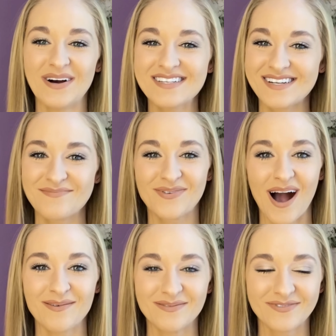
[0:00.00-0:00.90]
wasn't a
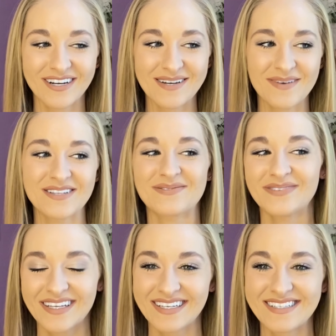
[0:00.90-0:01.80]
problem for him. It's
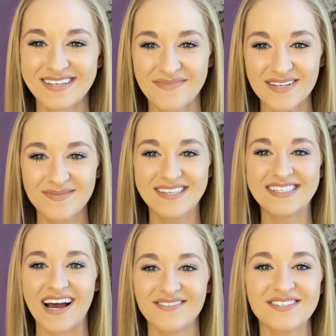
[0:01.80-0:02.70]
really, it makes me
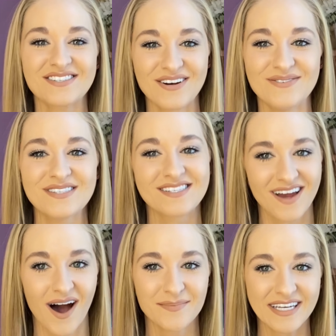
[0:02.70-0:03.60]
sound so
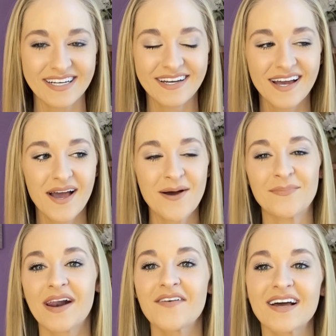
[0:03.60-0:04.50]
snobby,
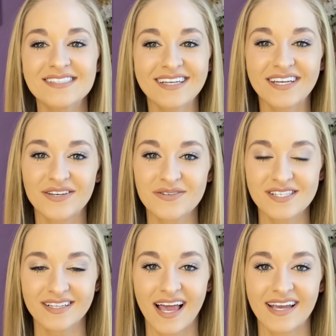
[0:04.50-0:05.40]
but I've had to get used
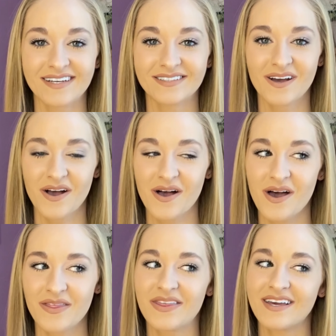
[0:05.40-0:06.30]
to like
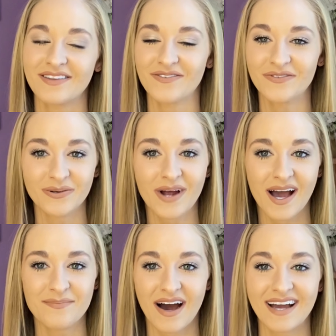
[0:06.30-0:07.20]
the, the food
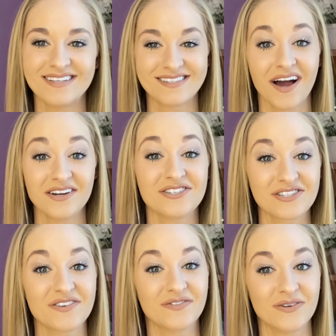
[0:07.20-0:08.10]
I buy is not
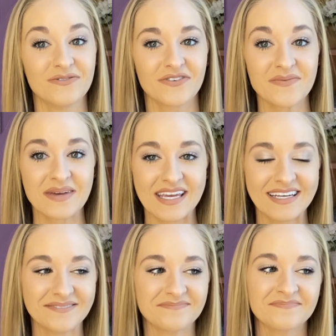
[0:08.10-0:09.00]
just the food for
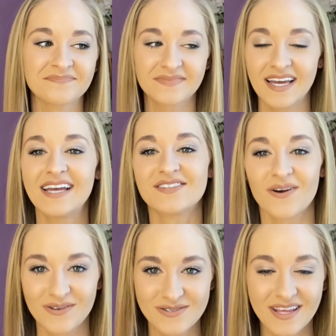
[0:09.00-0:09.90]
me it's
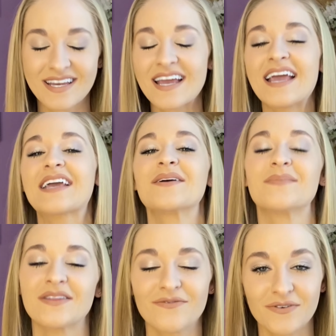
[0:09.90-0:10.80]
all like it can
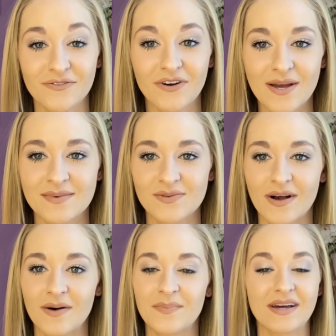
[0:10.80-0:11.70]
be the food for him as
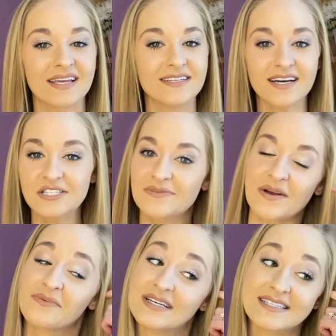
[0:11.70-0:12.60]
well. But he touches
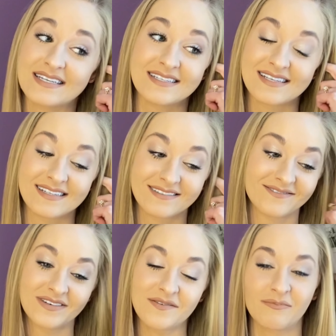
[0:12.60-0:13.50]
my Reese's and
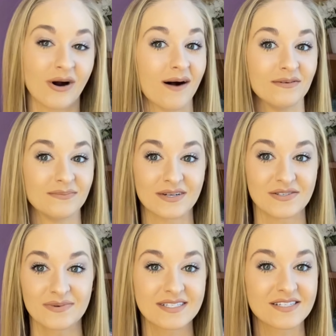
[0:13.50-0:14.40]
we have a problem
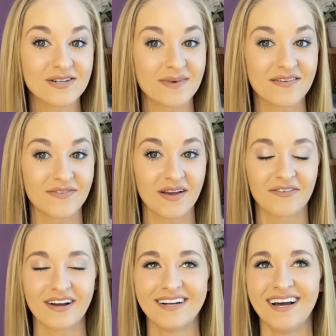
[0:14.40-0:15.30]
because Reese's are my favorite.